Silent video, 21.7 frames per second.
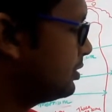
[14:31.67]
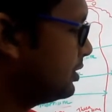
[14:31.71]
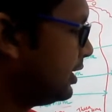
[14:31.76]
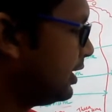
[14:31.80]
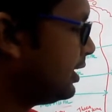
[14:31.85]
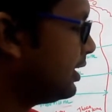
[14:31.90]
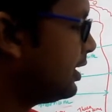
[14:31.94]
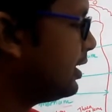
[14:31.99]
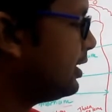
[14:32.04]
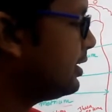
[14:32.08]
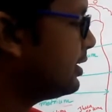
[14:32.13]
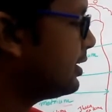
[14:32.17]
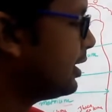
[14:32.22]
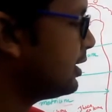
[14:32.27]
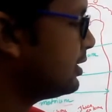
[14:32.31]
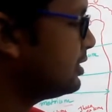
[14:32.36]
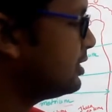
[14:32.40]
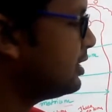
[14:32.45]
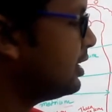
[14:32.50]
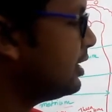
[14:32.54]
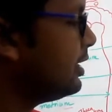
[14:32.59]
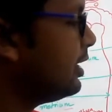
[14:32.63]
secondary,
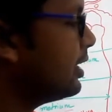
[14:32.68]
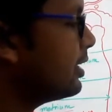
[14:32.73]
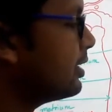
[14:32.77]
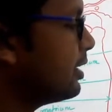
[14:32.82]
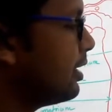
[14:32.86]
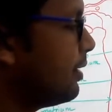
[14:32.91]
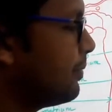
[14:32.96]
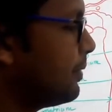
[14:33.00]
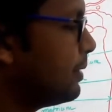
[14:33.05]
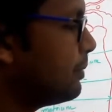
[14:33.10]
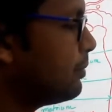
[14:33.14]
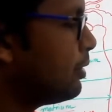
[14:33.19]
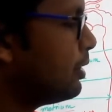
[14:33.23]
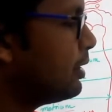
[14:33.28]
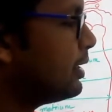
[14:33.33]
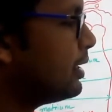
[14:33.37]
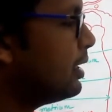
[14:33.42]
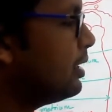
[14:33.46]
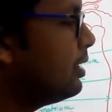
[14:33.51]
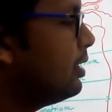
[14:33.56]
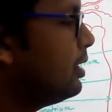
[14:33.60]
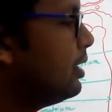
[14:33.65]
tertiary and Graafian
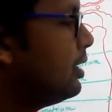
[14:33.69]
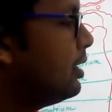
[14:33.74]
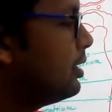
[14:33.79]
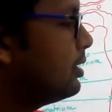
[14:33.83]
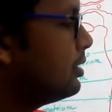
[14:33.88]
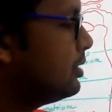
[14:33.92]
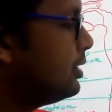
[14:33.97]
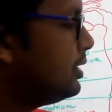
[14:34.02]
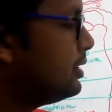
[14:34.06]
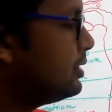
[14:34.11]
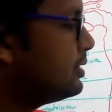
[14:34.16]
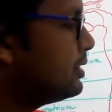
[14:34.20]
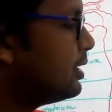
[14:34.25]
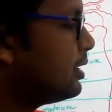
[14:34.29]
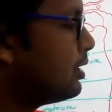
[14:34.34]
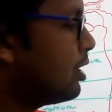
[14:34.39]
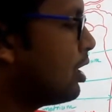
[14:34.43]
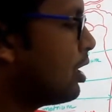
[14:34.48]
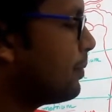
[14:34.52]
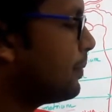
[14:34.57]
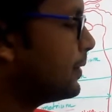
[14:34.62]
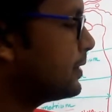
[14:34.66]
follicle. This is the
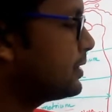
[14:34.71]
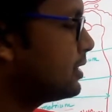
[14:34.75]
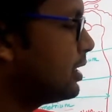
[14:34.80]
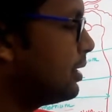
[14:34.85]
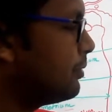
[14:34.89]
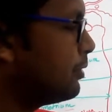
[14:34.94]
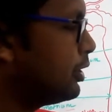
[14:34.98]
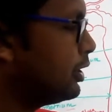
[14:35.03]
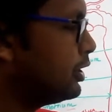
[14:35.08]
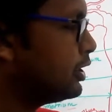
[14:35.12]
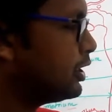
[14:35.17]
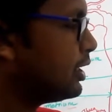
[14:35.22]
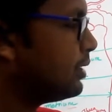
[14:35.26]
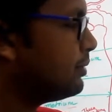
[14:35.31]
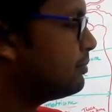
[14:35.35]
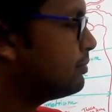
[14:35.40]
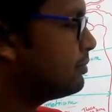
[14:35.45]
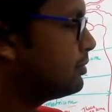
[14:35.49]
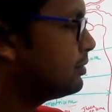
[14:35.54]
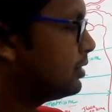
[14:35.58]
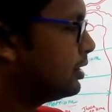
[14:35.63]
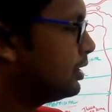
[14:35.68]
corpus
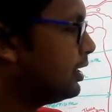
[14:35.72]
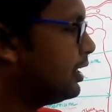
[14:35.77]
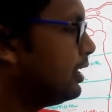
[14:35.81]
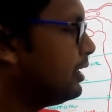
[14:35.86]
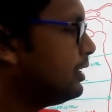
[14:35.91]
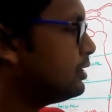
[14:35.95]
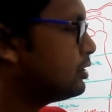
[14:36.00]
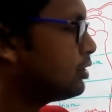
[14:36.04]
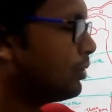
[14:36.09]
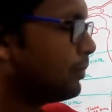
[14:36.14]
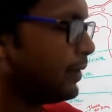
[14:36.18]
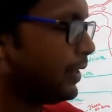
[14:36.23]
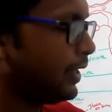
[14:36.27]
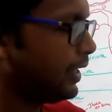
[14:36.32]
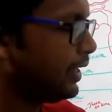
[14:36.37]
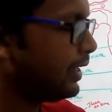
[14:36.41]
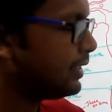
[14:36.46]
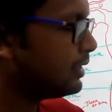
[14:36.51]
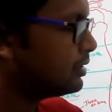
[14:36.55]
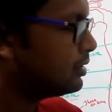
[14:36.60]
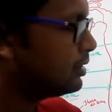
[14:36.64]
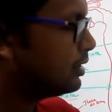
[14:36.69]
hemorrhagicum, release of
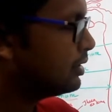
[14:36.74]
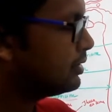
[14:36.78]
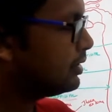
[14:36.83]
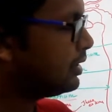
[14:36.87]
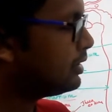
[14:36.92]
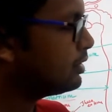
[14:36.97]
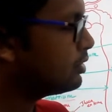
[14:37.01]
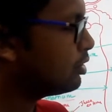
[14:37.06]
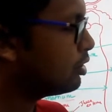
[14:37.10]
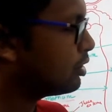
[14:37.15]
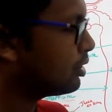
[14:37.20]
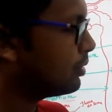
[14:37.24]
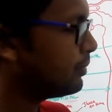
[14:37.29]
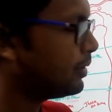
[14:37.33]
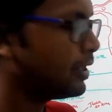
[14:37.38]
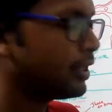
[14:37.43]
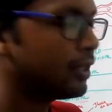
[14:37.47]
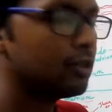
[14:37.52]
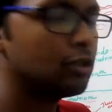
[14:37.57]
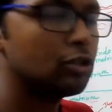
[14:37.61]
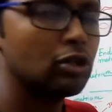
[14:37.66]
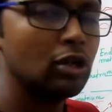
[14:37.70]
egg, then it will convert
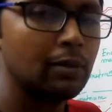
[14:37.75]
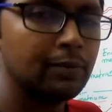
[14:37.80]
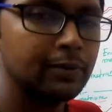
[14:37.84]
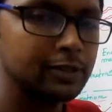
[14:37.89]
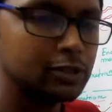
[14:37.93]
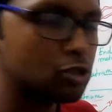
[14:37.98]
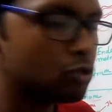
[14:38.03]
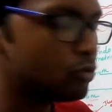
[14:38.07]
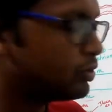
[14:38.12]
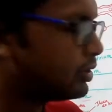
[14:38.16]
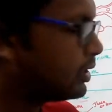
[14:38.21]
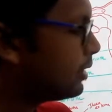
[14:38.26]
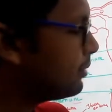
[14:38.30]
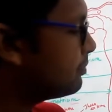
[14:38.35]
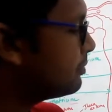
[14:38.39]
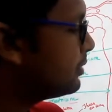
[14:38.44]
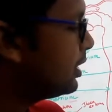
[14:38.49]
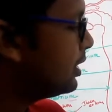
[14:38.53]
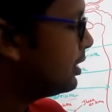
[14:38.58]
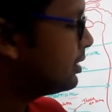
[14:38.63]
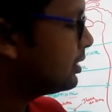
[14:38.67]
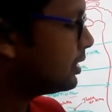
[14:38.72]
into corpus luteum,
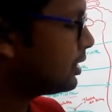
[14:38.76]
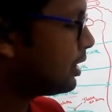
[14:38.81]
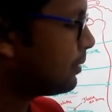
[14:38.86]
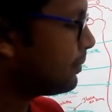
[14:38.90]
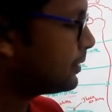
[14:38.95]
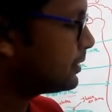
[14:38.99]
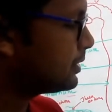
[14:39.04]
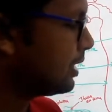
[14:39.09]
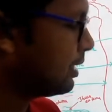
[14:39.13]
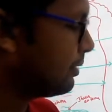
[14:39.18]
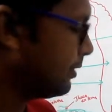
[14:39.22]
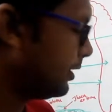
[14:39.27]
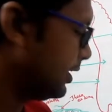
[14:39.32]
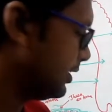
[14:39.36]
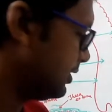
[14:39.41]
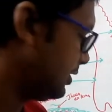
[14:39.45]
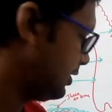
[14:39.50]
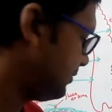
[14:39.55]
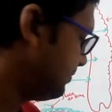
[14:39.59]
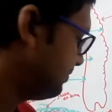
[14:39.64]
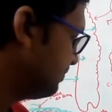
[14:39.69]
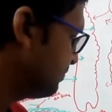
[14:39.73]
the corpus albicans.
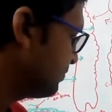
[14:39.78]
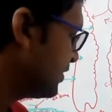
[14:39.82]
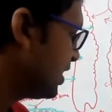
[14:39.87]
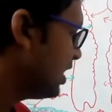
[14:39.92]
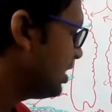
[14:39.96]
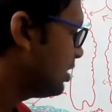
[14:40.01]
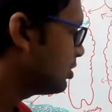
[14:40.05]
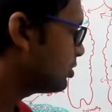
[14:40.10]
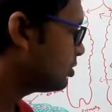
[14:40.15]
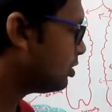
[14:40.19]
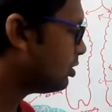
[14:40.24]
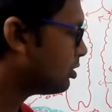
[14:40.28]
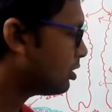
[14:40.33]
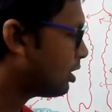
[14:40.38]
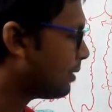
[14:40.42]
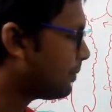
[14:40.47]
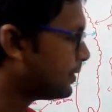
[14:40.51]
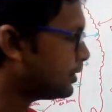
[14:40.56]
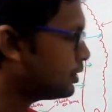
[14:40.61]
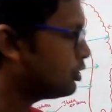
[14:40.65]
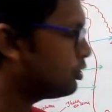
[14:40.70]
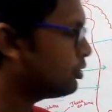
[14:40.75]
So
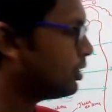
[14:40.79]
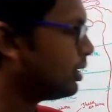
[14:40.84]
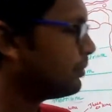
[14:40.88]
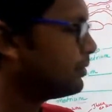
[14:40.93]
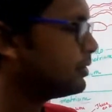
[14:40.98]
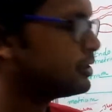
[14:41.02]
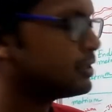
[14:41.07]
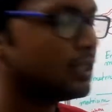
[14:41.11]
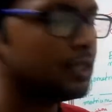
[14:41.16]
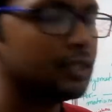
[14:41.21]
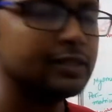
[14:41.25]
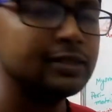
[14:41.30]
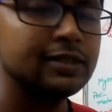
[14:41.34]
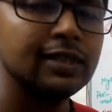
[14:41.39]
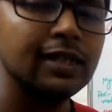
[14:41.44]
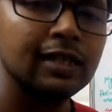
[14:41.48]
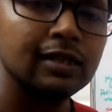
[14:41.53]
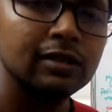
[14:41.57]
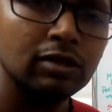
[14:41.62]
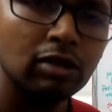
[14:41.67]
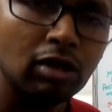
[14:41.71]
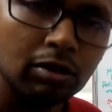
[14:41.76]
corpus luteum is releasing
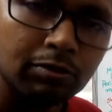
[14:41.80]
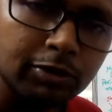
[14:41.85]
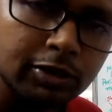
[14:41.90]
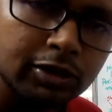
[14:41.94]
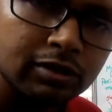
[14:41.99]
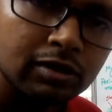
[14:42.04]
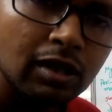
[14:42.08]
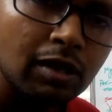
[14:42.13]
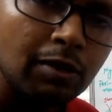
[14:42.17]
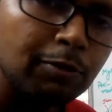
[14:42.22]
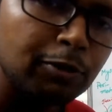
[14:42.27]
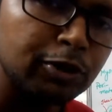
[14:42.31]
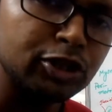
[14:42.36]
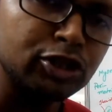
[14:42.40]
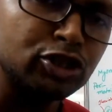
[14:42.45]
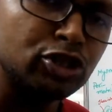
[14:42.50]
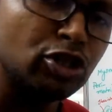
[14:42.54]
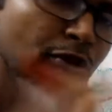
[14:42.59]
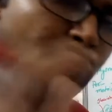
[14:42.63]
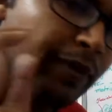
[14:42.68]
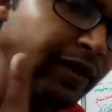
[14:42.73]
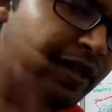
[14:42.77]
an hormone,
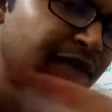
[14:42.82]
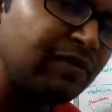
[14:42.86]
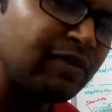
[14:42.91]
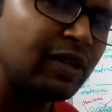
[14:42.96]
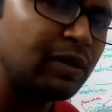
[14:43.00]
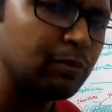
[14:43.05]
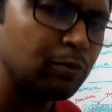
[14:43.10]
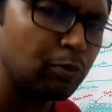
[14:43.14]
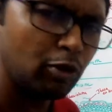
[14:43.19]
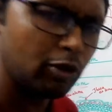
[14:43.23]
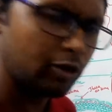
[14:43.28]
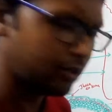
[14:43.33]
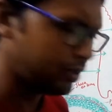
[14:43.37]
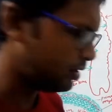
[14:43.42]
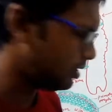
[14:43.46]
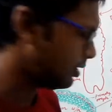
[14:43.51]
progesterone, very very important